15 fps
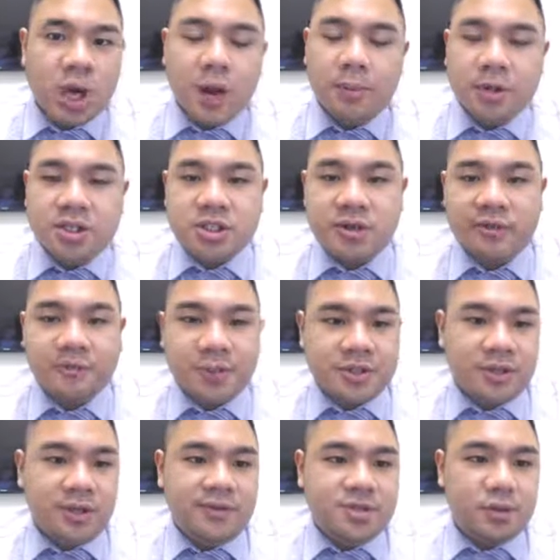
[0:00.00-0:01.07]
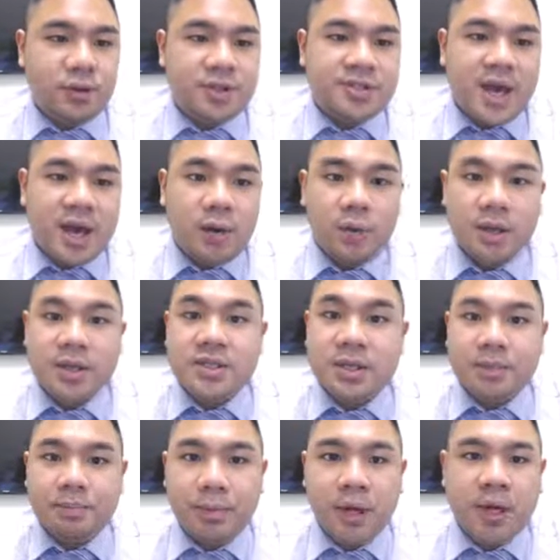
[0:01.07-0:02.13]
how much of a percentage is going to equities
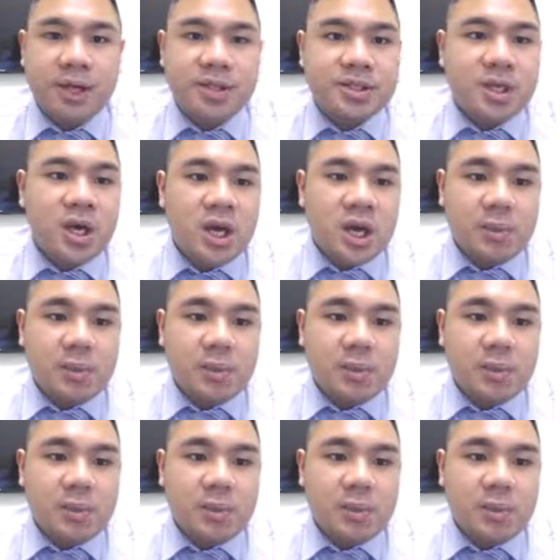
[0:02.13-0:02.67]
and bonds.